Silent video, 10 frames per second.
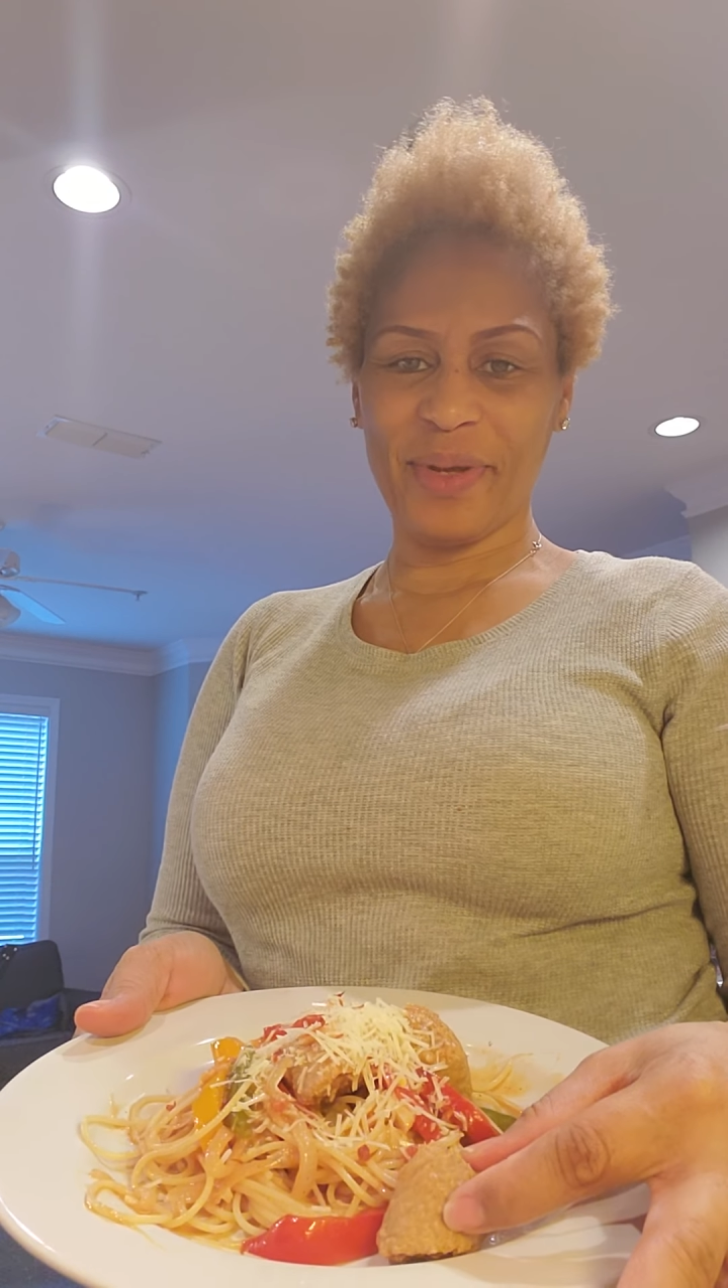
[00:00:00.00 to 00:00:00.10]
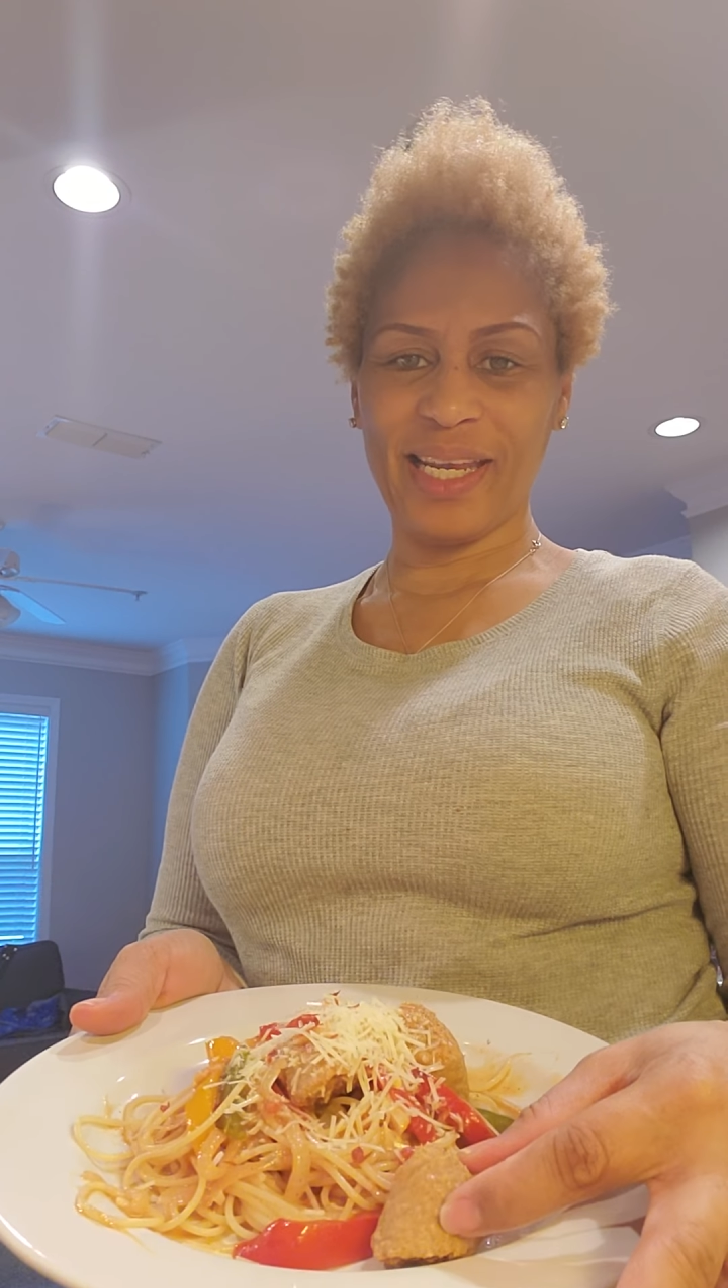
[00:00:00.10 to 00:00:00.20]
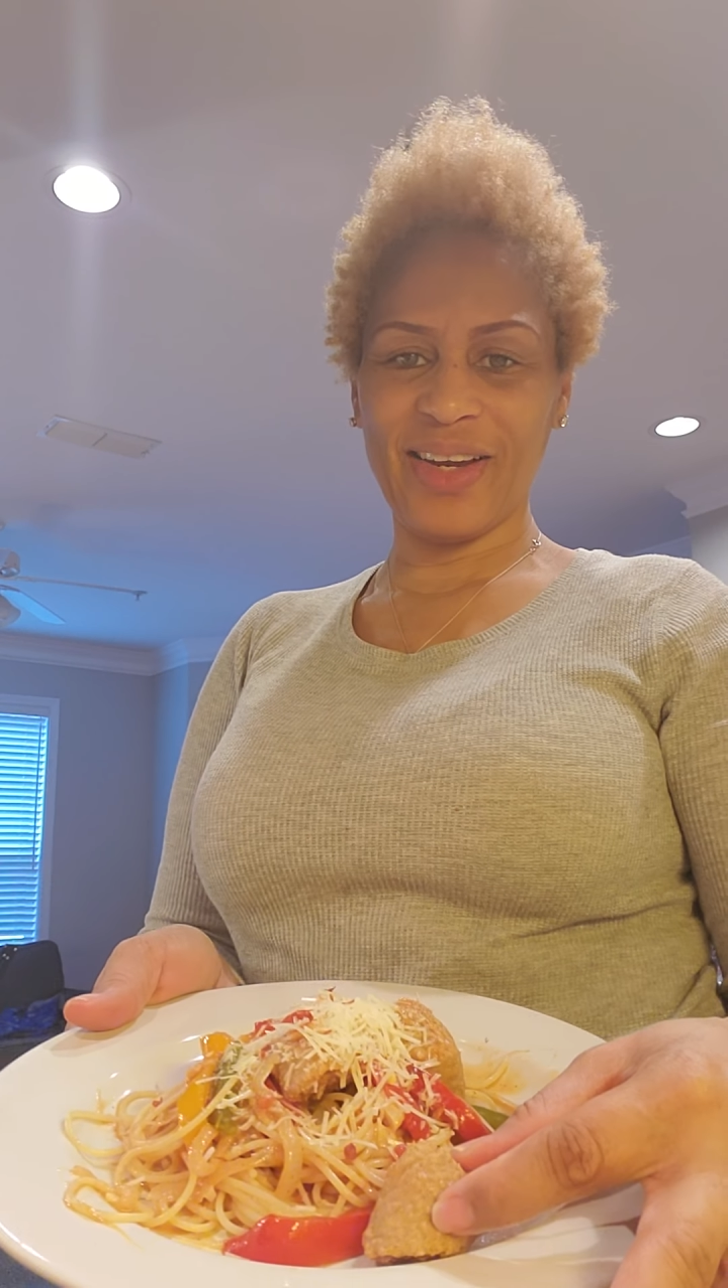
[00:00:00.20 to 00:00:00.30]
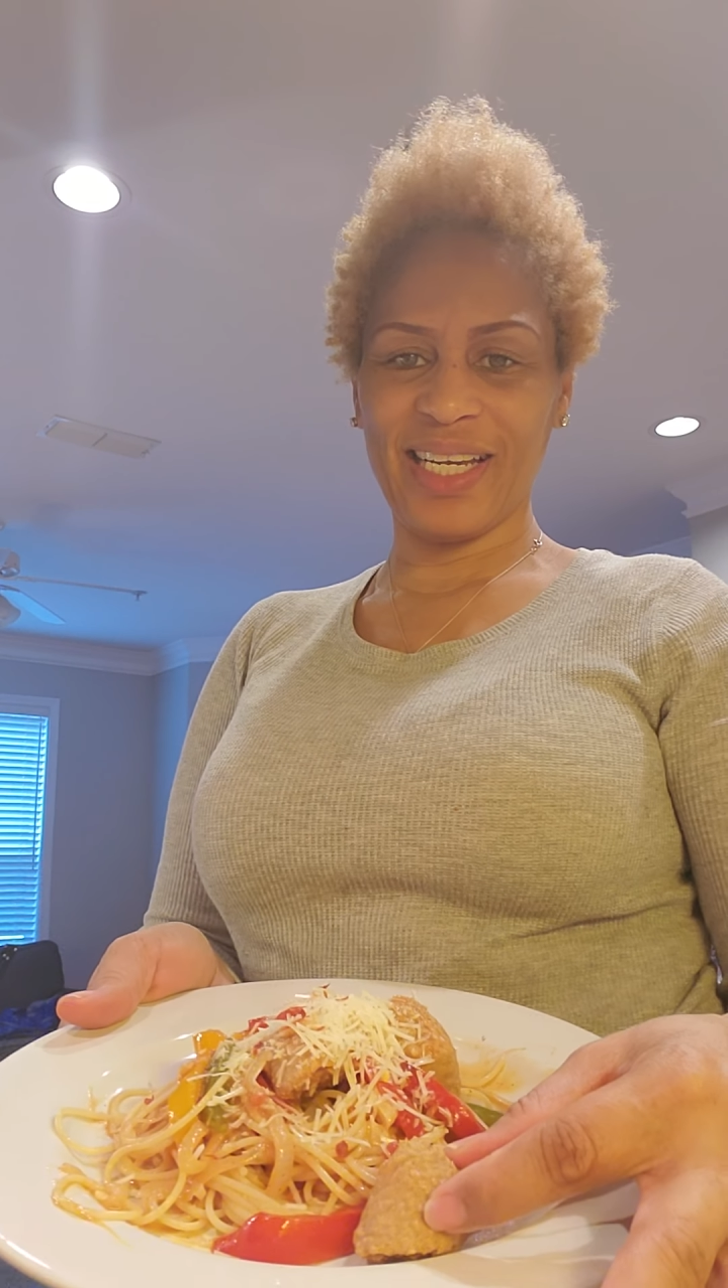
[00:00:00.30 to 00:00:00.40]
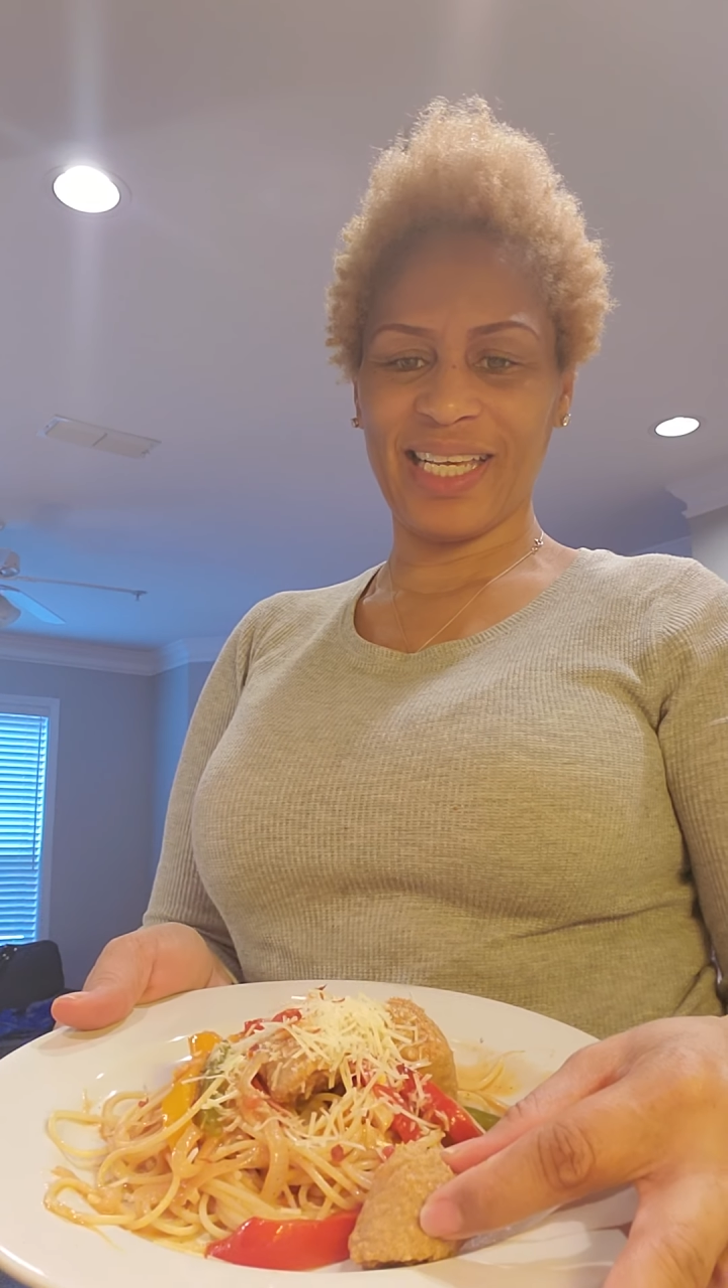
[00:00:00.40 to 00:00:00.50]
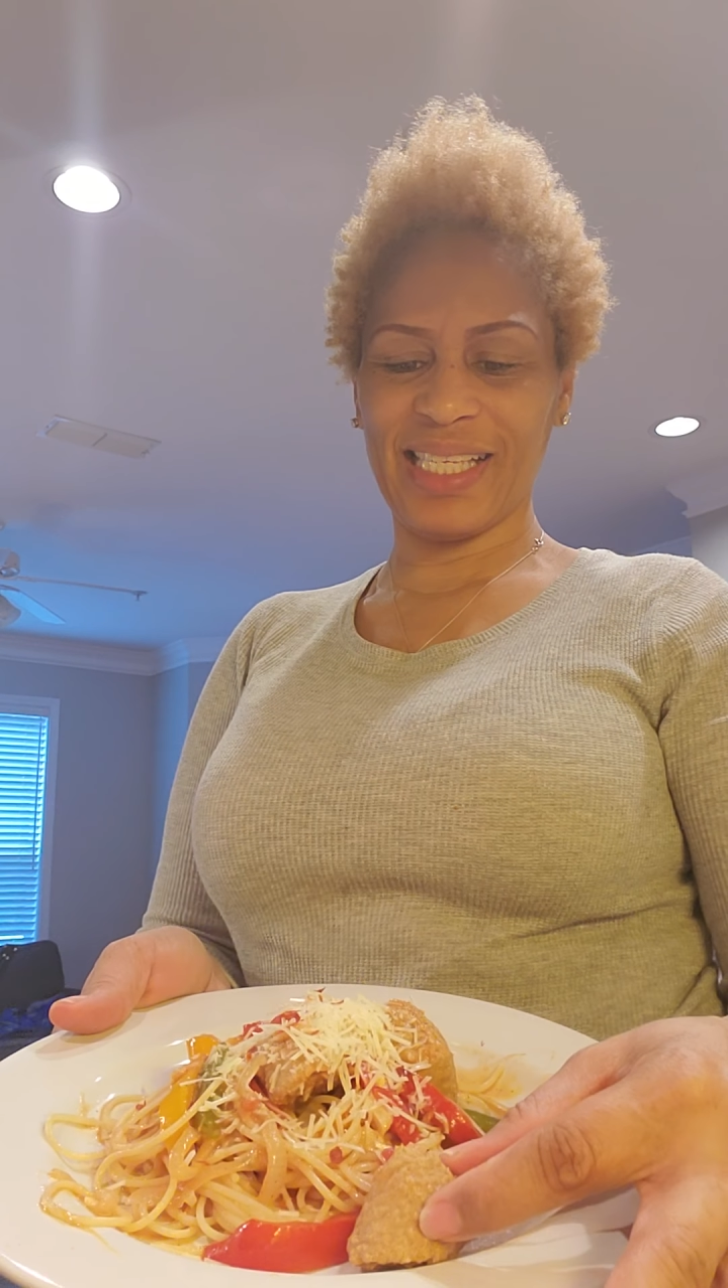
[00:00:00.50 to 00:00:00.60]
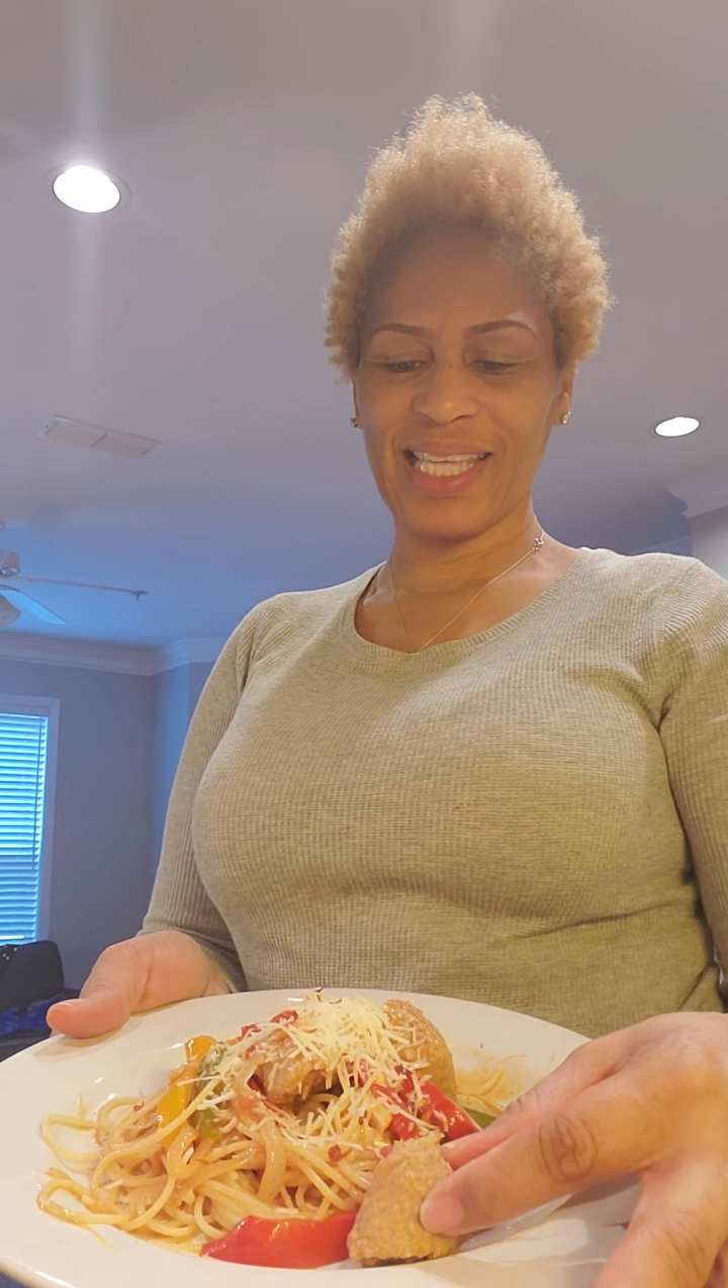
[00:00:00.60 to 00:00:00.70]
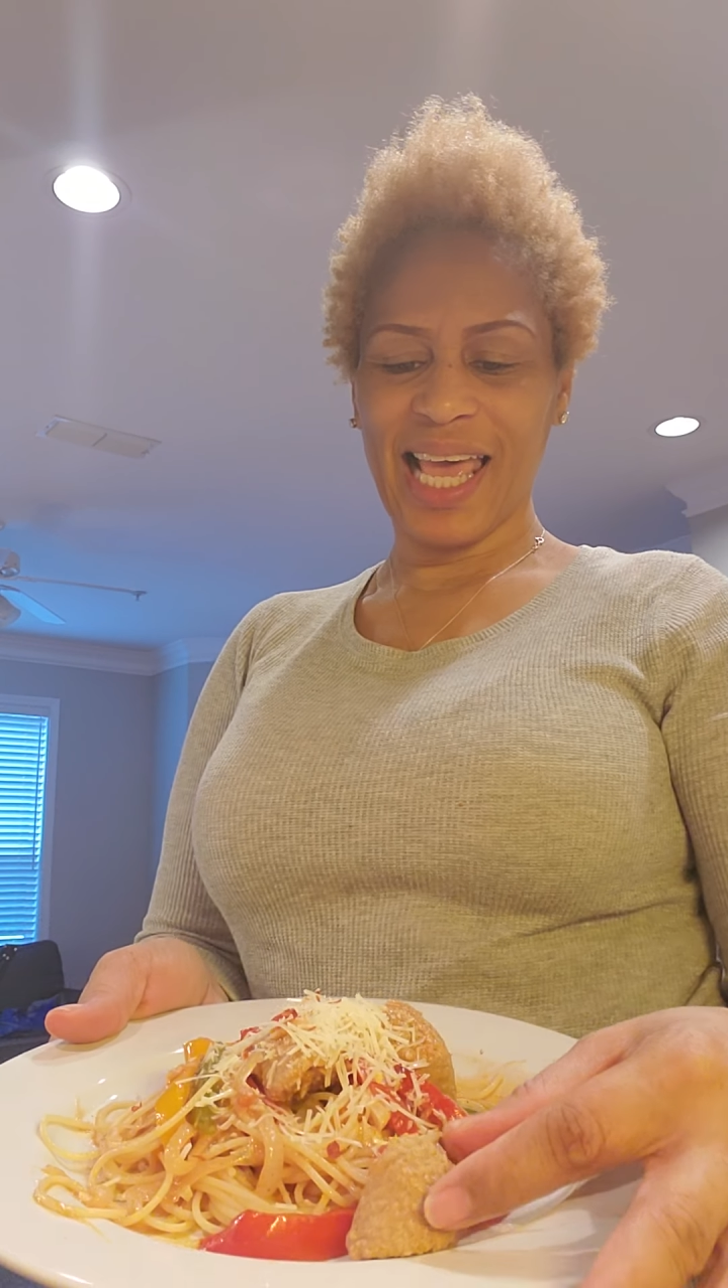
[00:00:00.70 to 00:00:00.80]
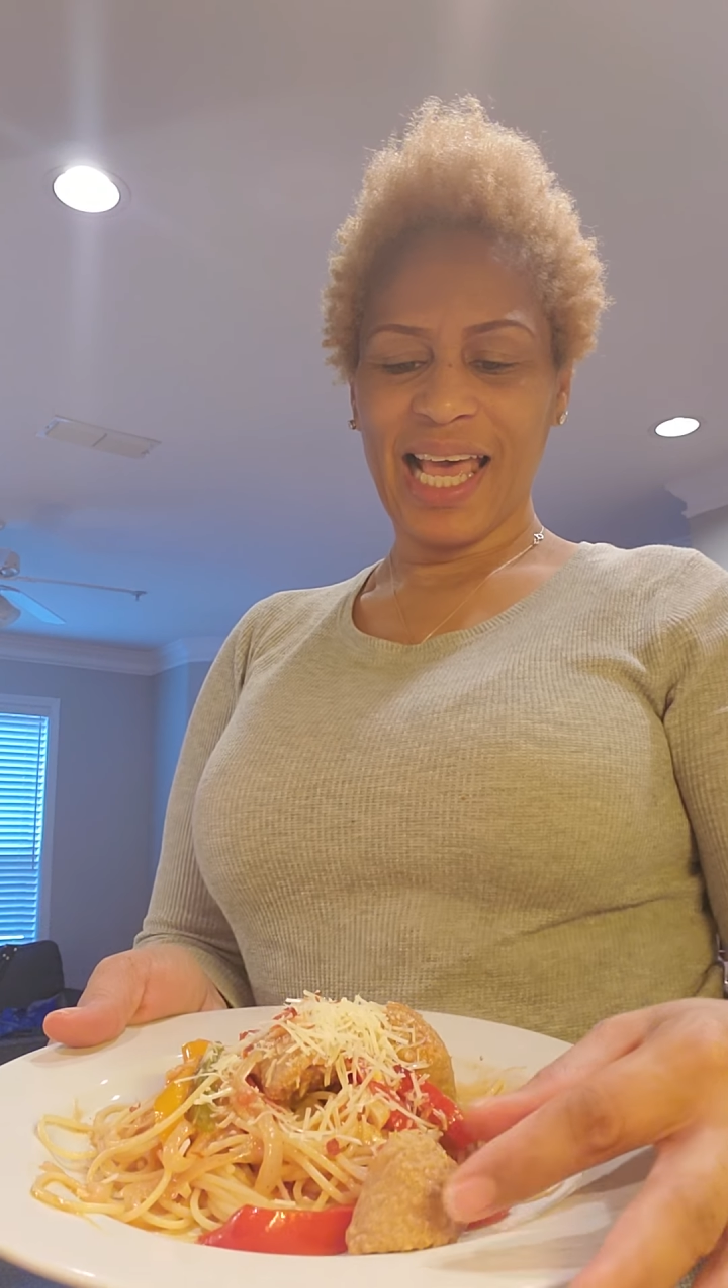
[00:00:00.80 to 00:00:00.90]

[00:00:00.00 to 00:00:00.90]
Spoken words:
but here it is.